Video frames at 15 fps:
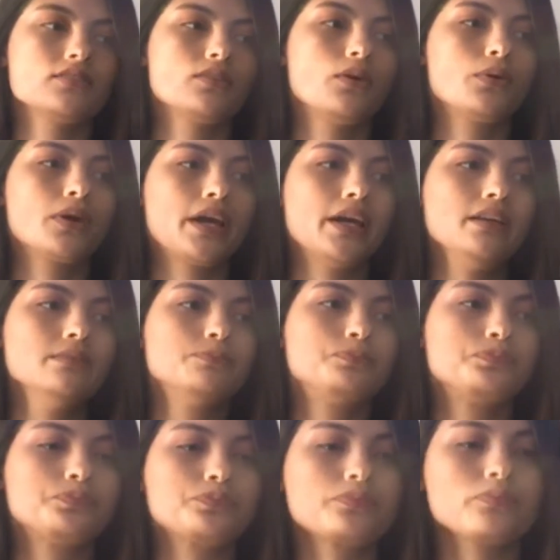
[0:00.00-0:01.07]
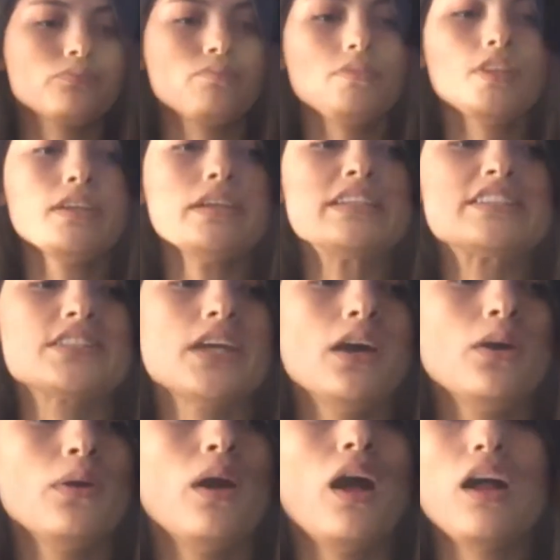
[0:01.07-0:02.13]
Okay. So
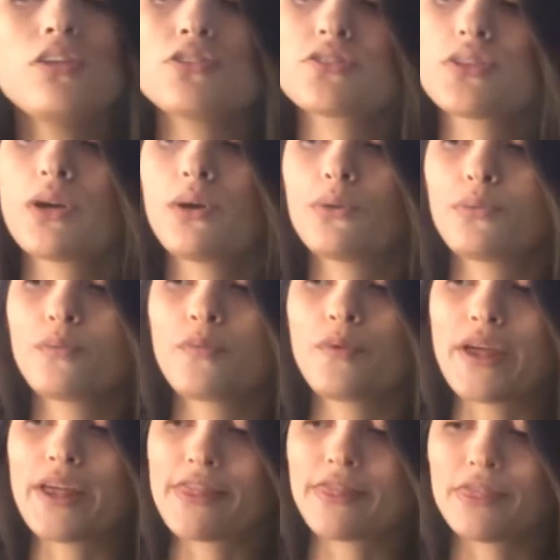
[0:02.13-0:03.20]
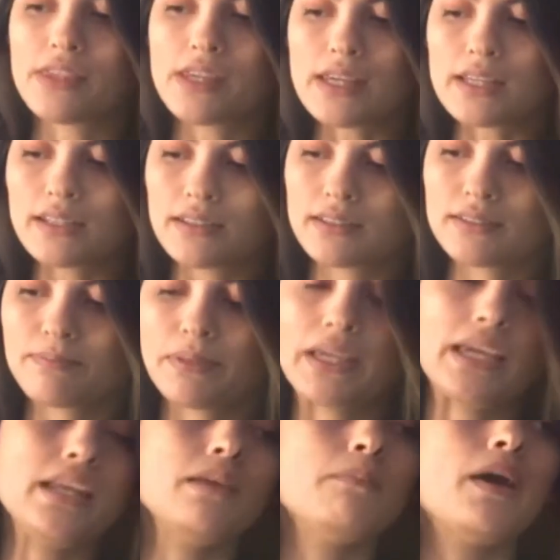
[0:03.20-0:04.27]
also with the
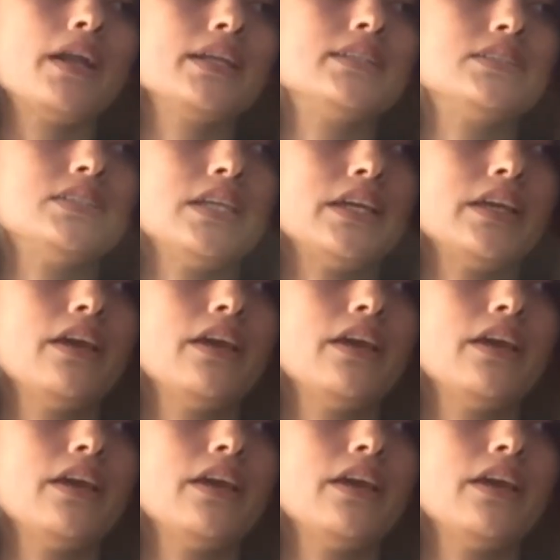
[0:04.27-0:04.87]
Bikini Body Tea,